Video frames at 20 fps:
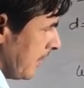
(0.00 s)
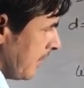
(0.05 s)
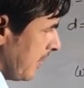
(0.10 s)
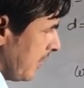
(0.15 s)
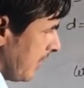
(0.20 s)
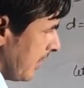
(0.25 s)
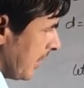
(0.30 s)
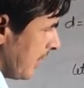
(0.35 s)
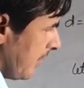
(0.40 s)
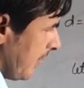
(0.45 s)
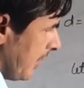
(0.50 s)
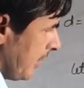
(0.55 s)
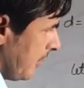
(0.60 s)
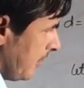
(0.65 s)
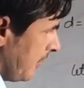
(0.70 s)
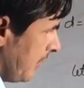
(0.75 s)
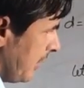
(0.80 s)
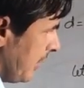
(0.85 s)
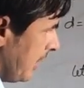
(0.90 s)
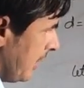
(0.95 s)
What is the value
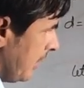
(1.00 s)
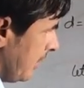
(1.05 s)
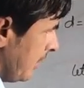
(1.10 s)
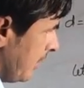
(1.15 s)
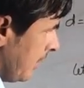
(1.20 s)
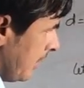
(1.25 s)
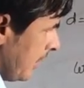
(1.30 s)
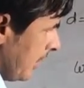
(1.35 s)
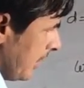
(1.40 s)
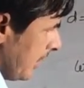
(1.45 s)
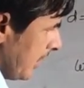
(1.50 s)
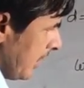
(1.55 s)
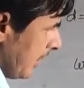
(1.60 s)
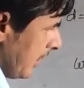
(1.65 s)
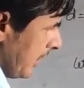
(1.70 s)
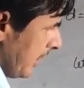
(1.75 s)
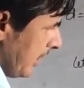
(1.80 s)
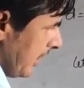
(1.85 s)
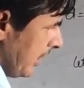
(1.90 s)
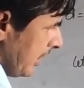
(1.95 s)
of e?
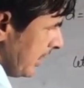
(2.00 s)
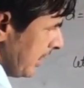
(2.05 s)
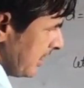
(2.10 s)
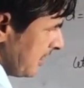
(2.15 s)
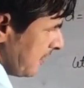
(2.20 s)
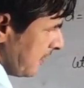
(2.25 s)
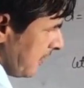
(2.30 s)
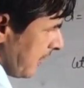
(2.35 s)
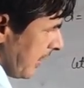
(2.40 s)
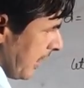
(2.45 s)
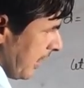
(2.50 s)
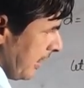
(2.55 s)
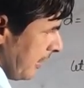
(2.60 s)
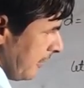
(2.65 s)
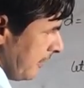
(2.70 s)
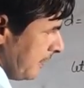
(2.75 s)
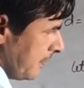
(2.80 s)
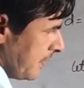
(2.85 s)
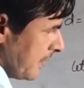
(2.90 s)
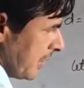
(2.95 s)
D is
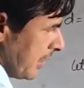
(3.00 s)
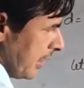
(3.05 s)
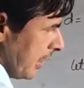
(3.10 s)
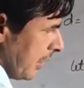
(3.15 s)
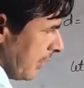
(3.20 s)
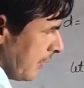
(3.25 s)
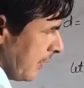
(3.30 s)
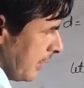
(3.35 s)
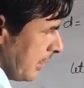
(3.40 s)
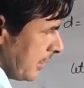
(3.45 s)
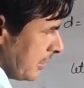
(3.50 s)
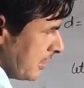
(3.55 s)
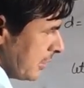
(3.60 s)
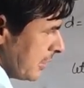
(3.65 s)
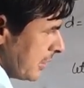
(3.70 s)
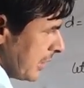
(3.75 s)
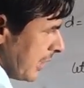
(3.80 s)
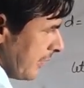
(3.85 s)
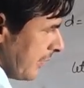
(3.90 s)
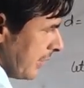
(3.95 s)
5 equal to
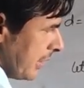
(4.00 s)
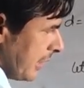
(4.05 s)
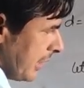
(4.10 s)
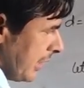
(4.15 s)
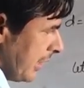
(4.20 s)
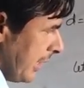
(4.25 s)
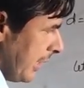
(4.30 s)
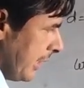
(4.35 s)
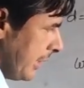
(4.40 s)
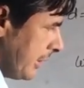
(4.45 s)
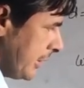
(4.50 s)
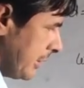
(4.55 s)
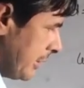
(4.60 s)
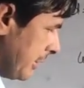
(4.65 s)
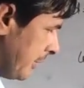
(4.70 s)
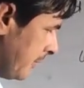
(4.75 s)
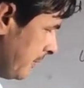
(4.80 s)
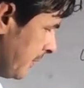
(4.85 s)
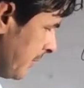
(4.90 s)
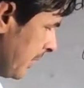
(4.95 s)

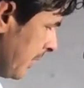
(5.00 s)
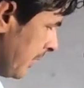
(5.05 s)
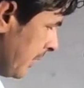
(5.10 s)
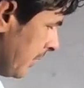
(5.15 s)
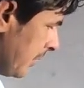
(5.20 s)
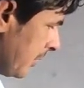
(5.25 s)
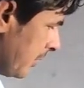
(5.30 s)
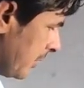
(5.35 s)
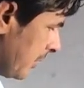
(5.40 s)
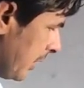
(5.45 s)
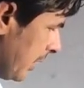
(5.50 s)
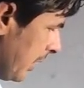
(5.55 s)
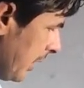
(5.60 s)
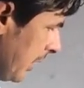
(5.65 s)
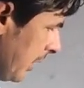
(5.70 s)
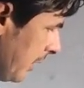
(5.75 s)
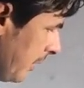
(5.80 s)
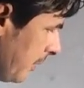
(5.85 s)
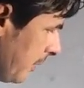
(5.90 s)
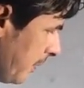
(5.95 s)
78.
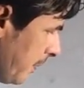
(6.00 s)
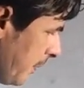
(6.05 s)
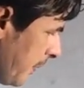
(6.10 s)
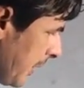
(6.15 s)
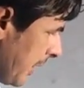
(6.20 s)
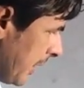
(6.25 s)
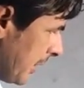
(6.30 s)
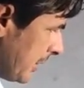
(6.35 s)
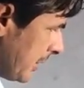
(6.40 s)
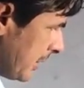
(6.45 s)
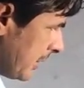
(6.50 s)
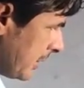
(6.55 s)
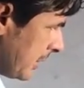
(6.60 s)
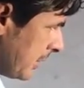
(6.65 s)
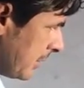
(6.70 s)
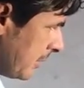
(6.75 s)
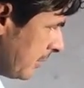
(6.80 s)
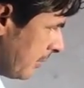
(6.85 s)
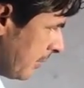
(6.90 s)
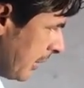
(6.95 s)
3 plus
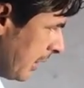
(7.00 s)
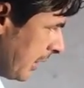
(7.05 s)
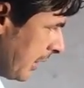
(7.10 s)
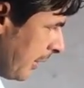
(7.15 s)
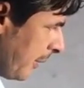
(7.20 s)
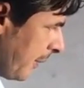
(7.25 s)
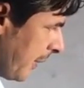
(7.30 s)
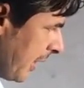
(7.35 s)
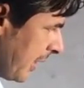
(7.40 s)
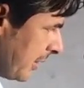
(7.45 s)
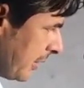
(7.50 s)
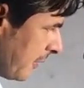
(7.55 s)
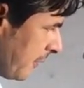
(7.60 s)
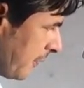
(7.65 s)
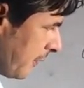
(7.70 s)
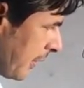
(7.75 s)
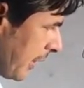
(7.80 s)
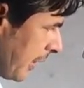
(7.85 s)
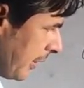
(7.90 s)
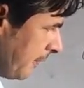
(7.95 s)
multiply the
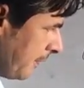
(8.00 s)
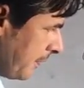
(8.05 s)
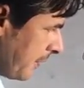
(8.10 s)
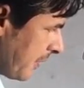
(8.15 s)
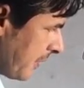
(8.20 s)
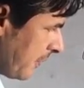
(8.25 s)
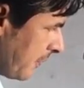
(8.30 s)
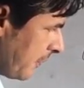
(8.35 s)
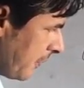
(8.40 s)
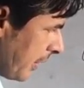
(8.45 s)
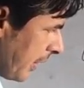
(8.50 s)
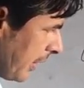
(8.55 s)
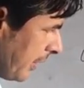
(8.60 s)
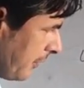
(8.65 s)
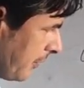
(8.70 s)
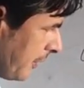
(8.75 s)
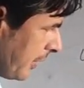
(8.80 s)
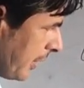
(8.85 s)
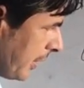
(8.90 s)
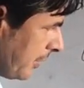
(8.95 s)
5.
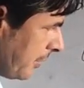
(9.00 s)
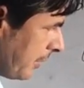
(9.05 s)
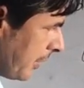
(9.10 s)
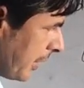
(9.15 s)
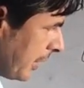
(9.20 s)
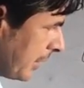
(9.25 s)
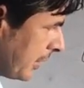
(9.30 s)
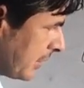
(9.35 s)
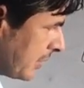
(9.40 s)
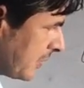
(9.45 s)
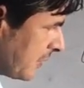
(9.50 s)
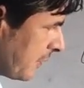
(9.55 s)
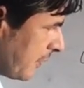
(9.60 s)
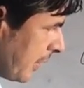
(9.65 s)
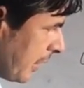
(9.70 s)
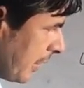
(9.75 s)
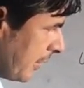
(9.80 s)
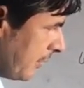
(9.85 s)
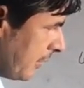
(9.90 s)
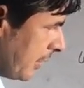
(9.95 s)
5n minus
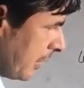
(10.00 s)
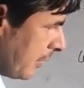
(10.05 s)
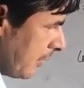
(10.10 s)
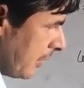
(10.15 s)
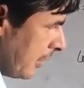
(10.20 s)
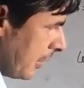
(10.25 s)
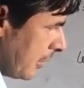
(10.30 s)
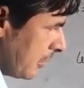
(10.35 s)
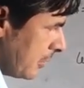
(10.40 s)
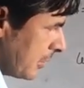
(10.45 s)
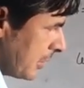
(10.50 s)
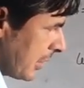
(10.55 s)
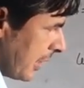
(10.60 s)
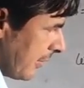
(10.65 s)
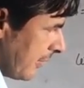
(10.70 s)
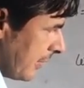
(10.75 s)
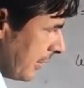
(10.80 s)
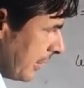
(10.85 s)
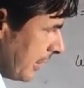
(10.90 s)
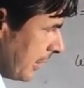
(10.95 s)
5 equal to
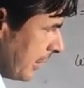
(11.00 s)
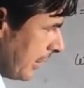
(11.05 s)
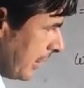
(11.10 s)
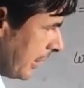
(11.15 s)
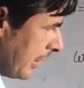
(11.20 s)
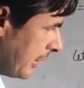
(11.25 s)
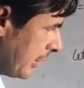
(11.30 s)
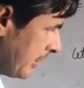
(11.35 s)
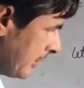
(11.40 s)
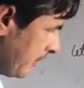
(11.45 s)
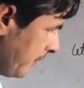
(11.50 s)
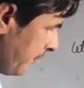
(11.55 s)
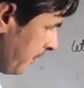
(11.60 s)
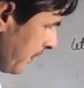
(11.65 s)
78.